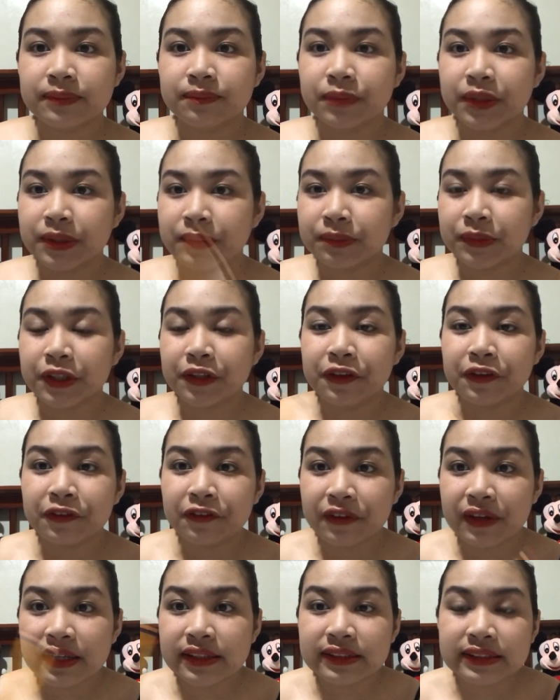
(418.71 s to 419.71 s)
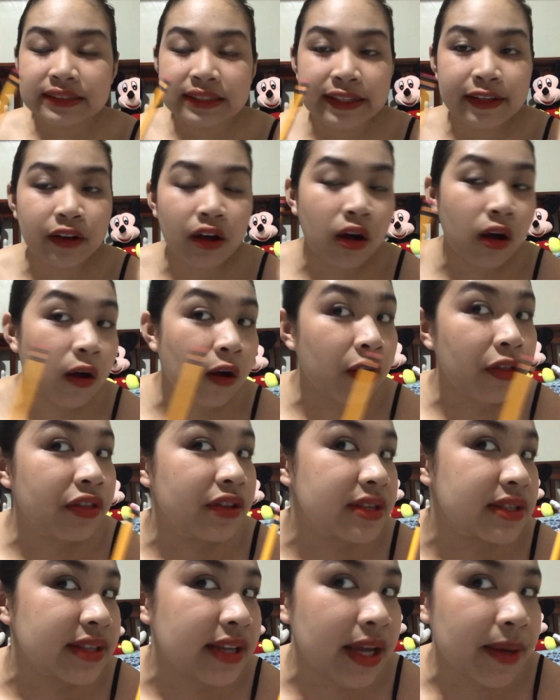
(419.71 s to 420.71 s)
but my face is like all
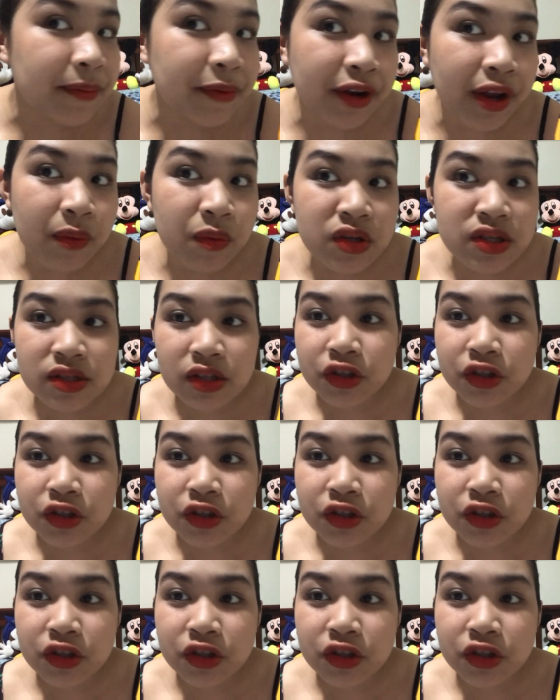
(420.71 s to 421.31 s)
the same, and I was